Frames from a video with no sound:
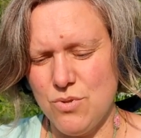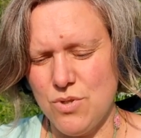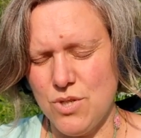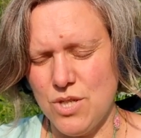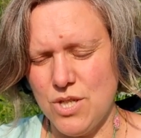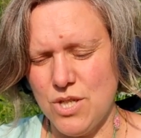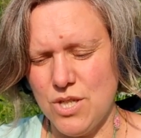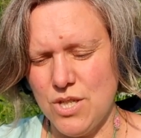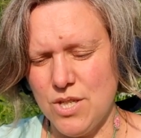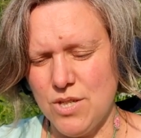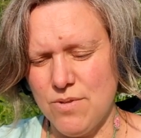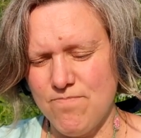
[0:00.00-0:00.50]

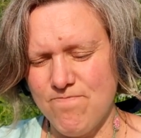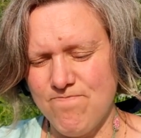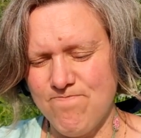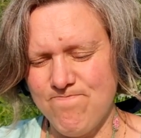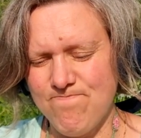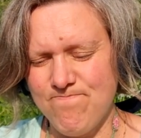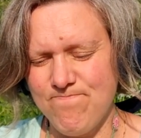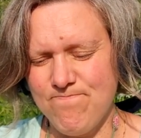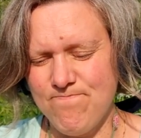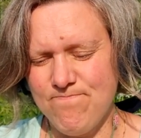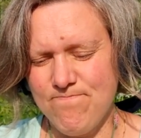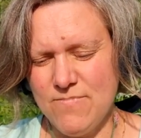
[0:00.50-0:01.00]
a
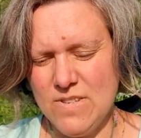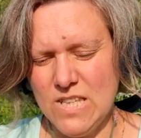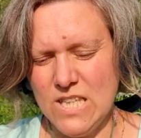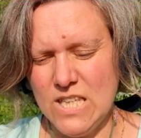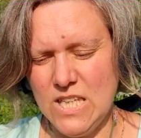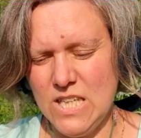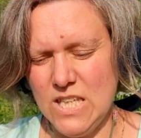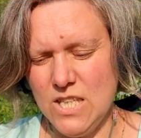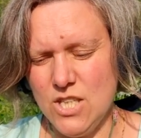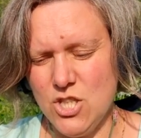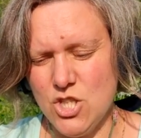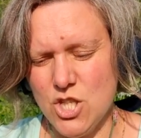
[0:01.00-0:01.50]

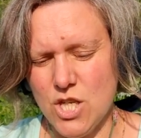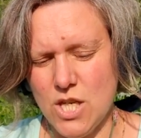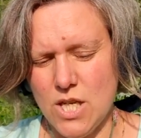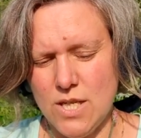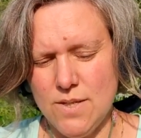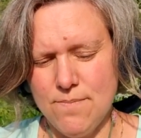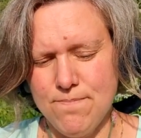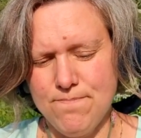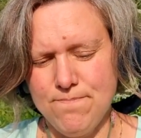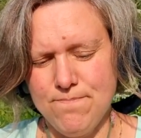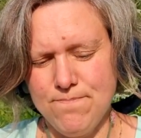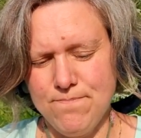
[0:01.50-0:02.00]

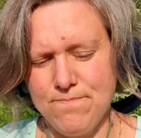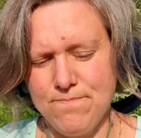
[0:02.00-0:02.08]
keychain.